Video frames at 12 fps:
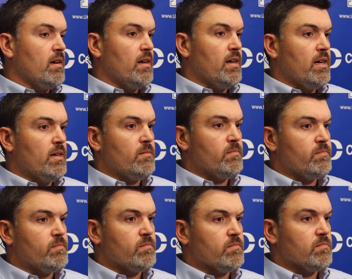Um,
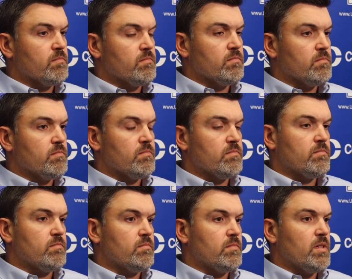
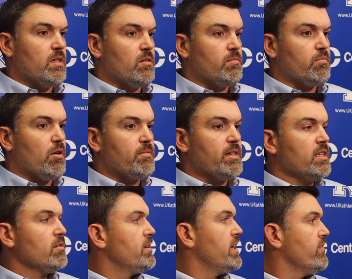you know, probably a
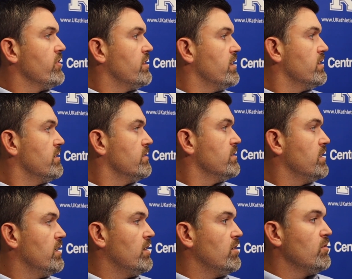little bit of everything.
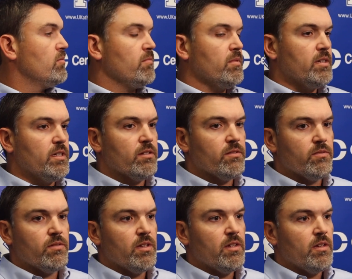You
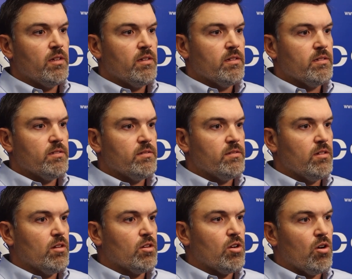know,
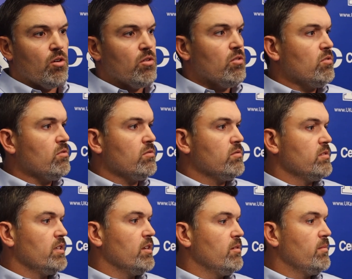you know, Cole,
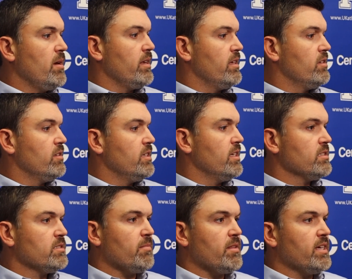you know, may, could have
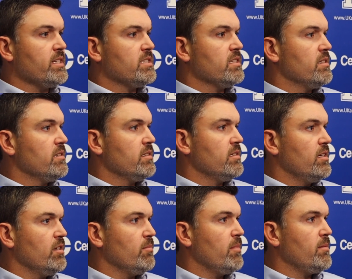done some things to,
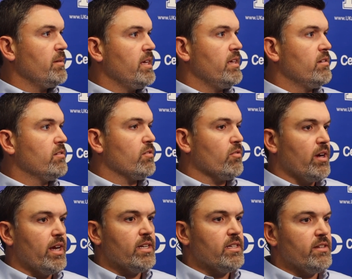you know, maybe
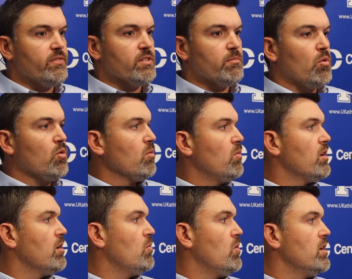created even more
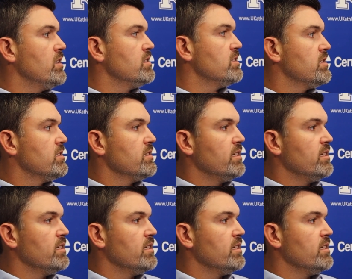one-on-ones.